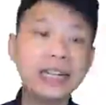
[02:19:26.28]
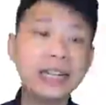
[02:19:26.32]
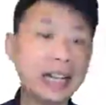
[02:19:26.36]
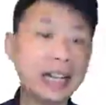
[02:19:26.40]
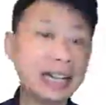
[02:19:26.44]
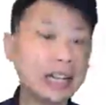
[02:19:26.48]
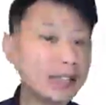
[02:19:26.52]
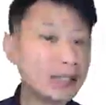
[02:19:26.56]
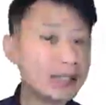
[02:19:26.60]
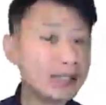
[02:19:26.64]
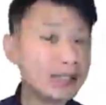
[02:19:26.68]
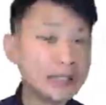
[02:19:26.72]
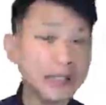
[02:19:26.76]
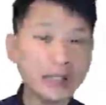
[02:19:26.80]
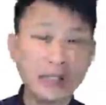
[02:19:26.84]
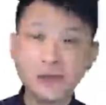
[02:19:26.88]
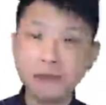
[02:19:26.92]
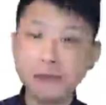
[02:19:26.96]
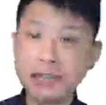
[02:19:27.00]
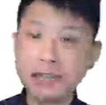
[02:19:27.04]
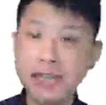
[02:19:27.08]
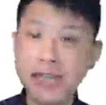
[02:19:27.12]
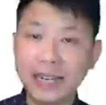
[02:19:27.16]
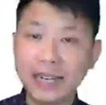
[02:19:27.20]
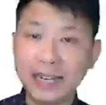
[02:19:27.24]
until
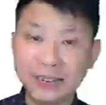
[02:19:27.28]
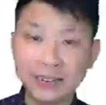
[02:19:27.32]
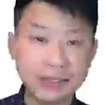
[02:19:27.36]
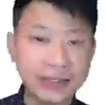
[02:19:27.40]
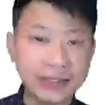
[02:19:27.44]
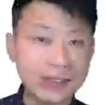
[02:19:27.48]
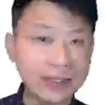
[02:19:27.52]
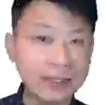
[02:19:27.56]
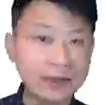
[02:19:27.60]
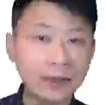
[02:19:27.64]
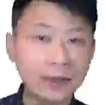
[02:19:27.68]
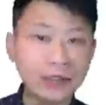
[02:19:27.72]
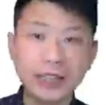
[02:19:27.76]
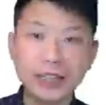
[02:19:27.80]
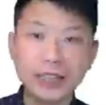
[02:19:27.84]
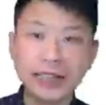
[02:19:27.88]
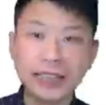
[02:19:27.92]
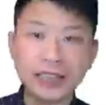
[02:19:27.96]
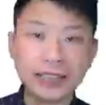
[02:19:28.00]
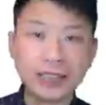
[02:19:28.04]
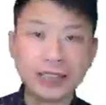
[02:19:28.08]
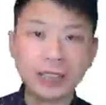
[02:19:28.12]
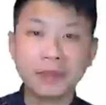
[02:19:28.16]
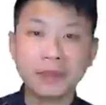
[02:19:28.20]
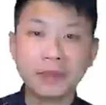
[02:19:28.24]
we enter something
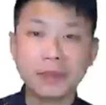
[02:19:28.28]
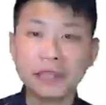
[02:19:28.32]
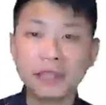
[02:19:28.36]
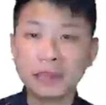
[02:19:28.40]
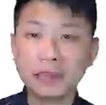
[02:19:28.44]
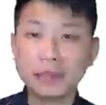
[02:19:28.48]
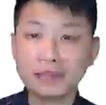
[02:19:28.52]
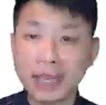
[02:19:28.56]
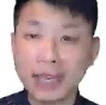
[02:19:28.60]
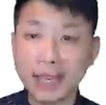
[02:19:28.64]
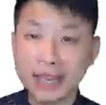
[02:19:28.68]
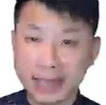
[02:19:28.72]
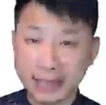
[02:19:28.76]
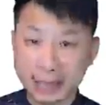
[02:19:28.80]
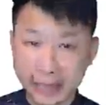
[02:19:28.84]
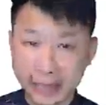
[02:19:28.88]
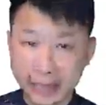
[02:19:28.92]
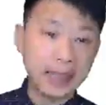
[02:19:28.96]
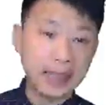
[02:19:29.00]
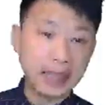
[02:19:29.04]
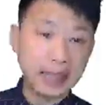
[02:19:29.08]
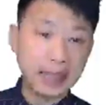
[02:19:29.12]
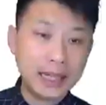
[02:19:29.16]
that's going to be correct.